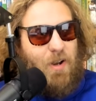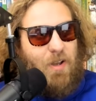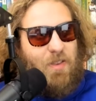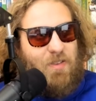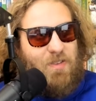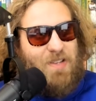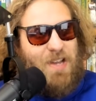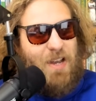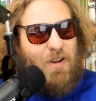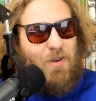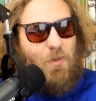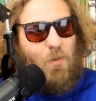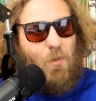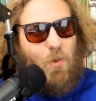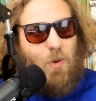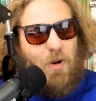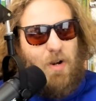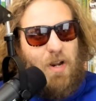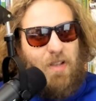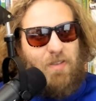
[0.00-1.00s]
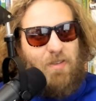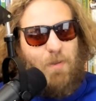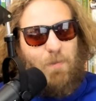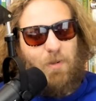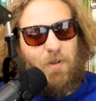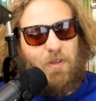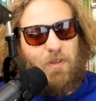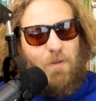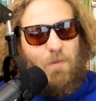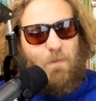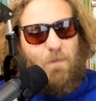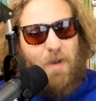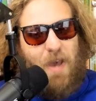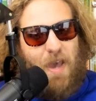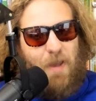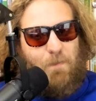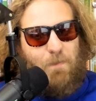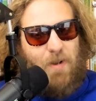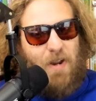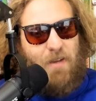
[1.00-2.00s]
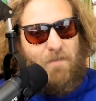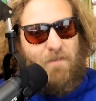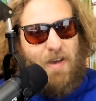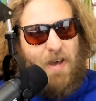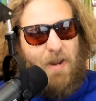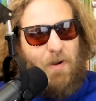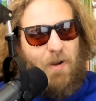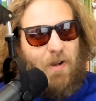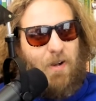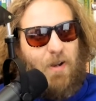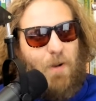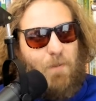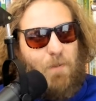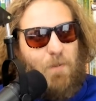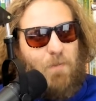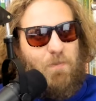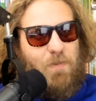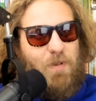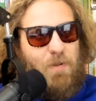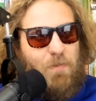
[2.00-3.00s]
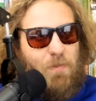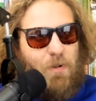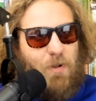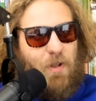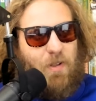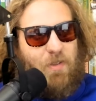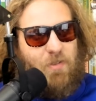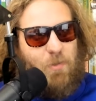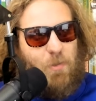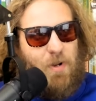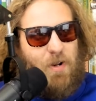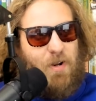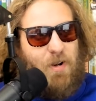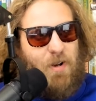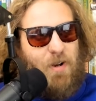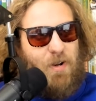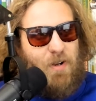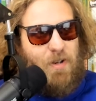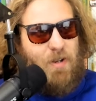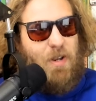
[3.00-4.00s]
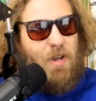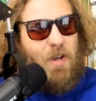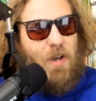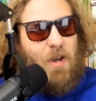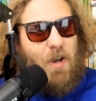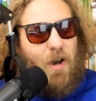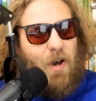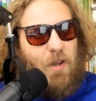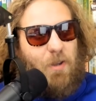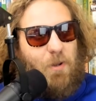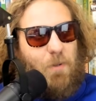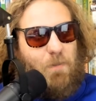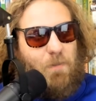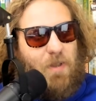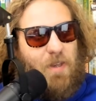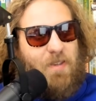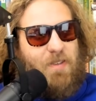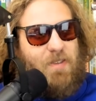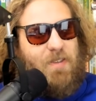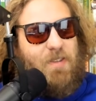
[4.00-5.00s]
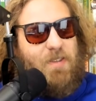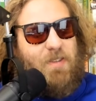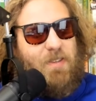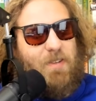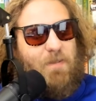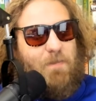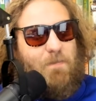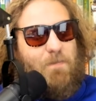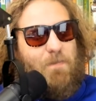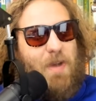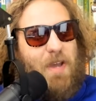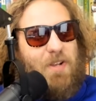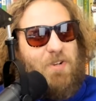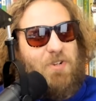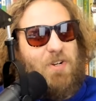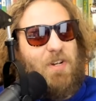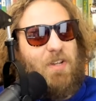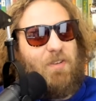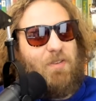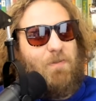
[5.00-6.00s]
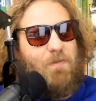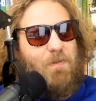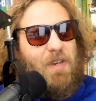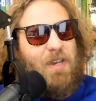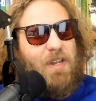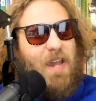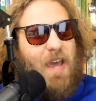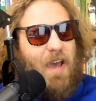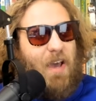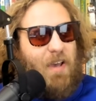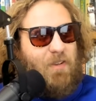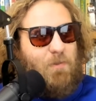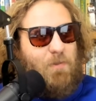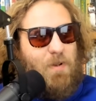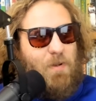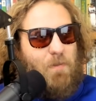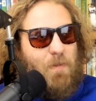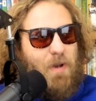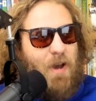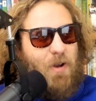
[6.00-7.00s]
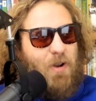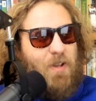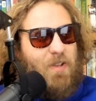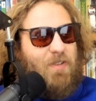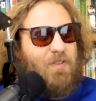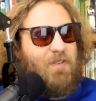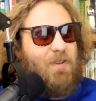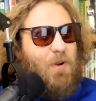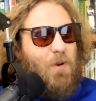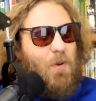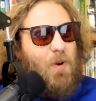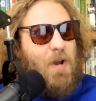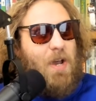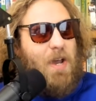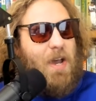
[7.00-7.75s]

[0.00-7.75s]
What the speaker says: It's not an award I typically bet, but I've had a couple people on Twitter and other places mention it to me and ask me about it. So